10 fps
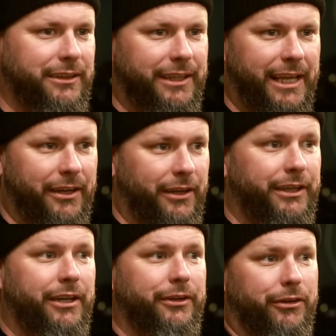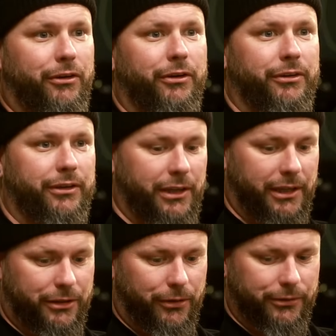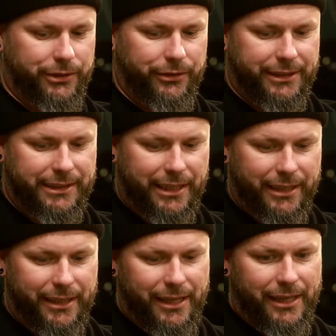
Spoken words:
another car culture. And it's like,